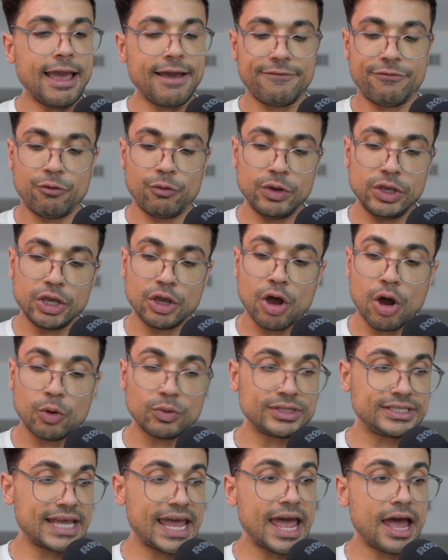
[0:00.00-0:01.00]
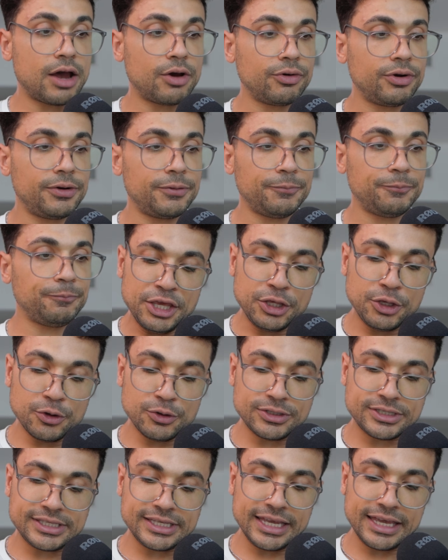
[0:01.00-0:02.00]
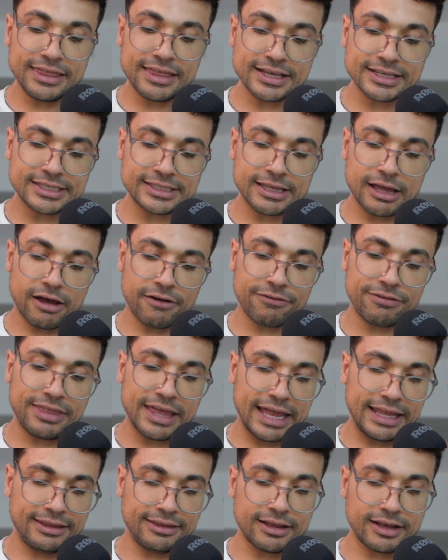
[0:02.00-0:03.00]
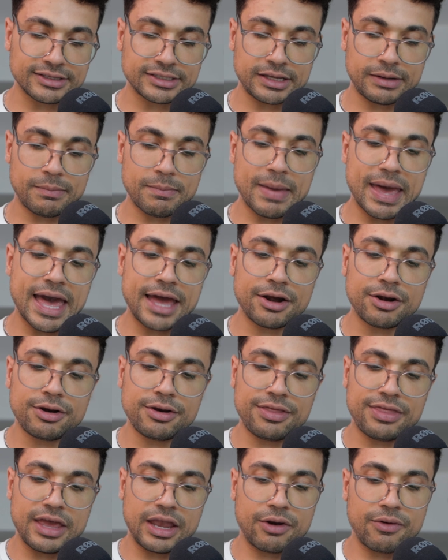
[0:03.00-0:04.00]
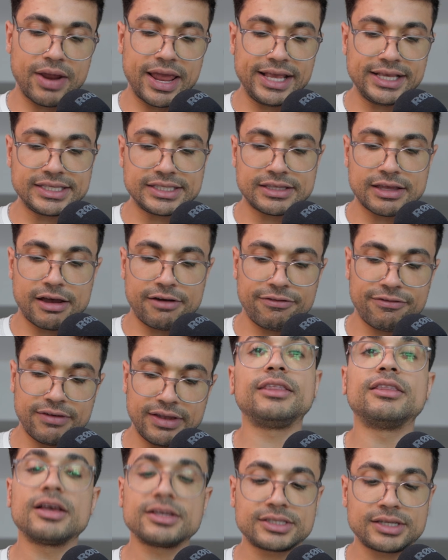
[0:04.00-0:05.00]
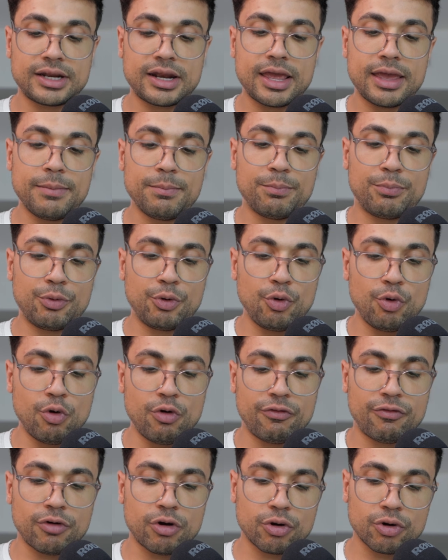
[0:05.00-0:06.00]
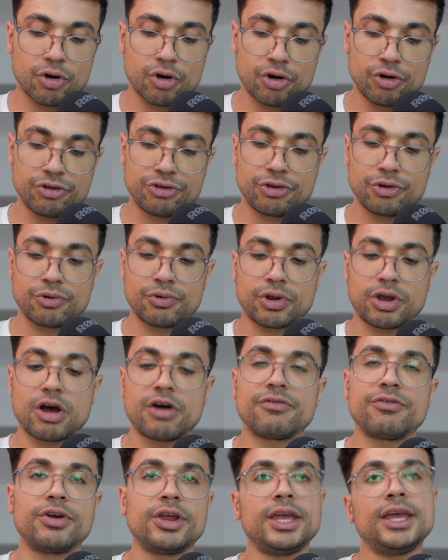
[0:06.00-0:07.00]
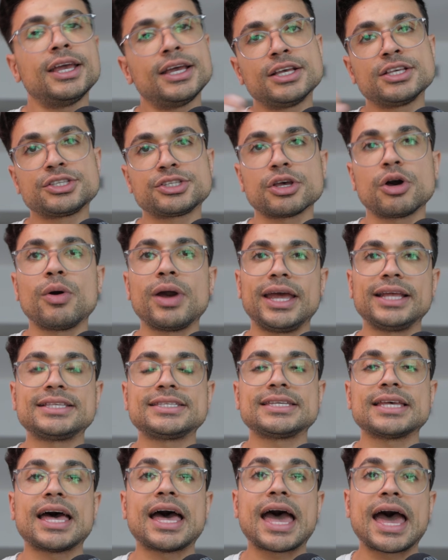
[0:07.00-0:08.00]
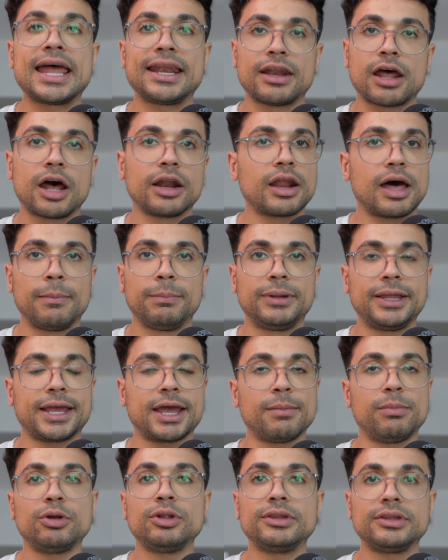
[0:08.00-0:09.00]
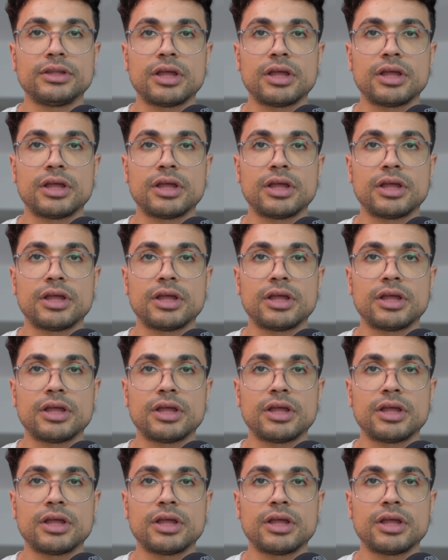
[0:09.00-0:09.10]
If we go down, you see the stuff that doesn't matter, the gray stuff. It doesn't improve or hurt your recovery, so it's a non-applicable,